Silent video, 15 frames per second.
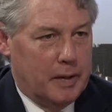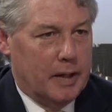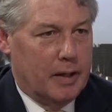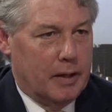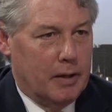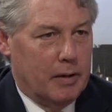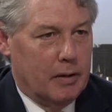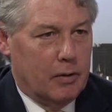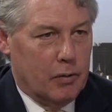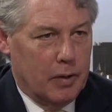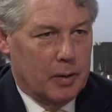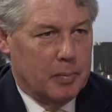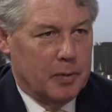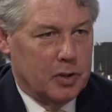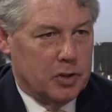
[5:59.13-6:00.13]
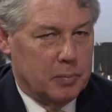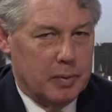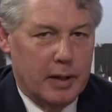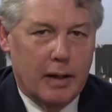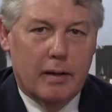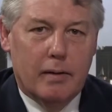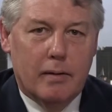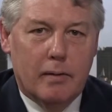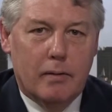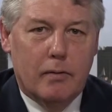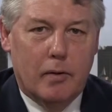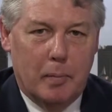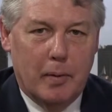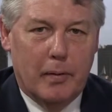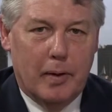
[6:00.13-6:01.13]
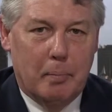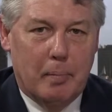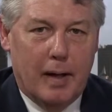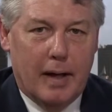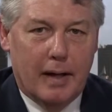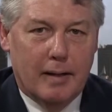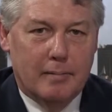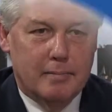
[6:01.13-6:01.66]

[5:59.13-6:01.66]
we'll take a quick commercial break. We'll be right back.